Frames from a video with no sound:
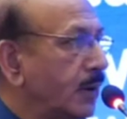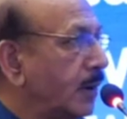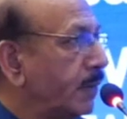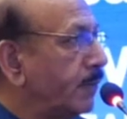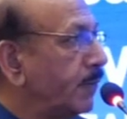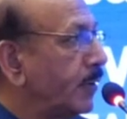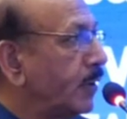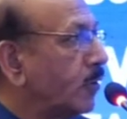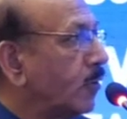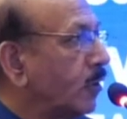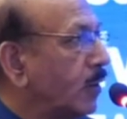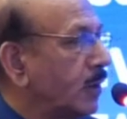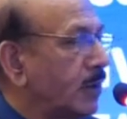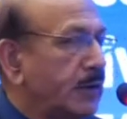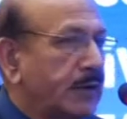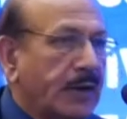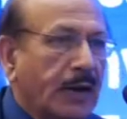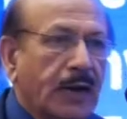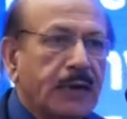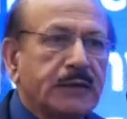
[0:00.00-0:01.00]
and we call
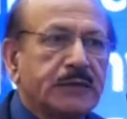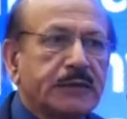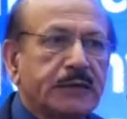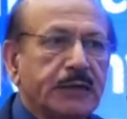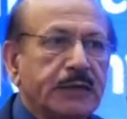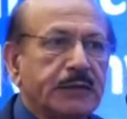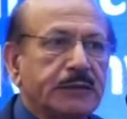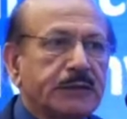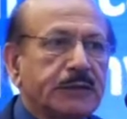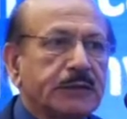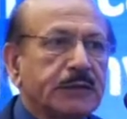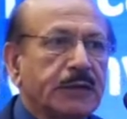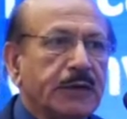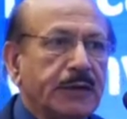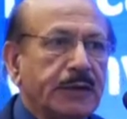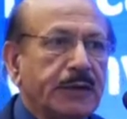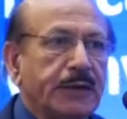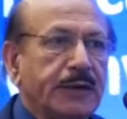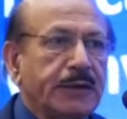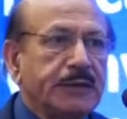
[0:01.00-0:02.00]
it end-stage
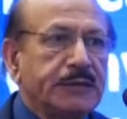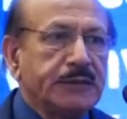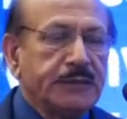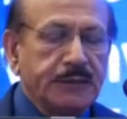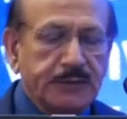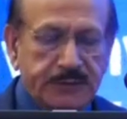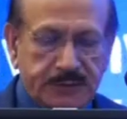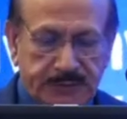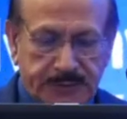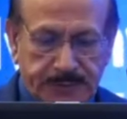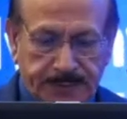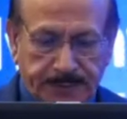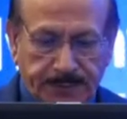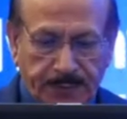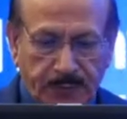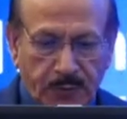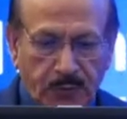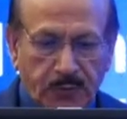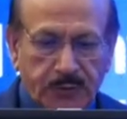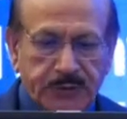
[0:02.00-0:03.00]
kidney disease,
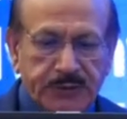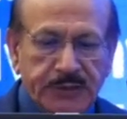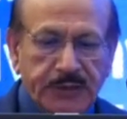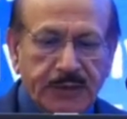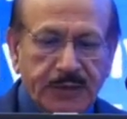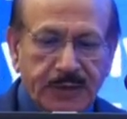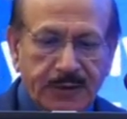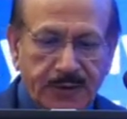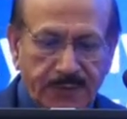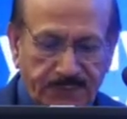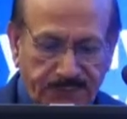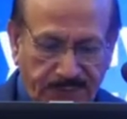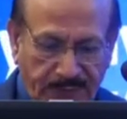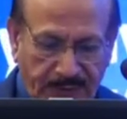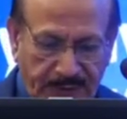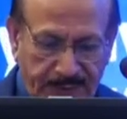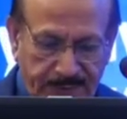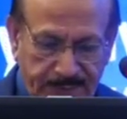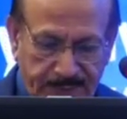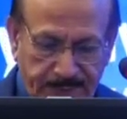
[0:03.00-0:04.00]
or CKD
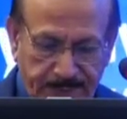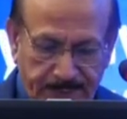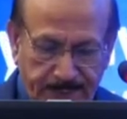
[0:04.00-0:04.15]
5.